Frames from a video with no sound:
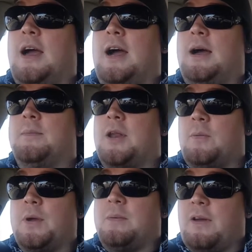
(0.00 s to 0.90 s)
And
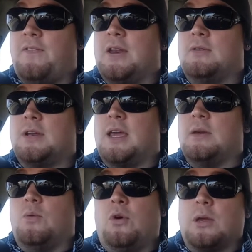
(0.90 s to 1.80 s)
I'll be on my feet all
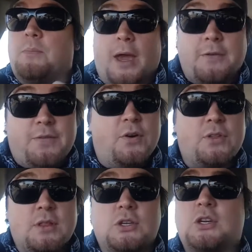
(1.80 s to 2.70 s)
day walking back and
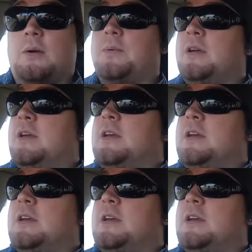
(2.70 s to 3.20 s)
forth in the shop.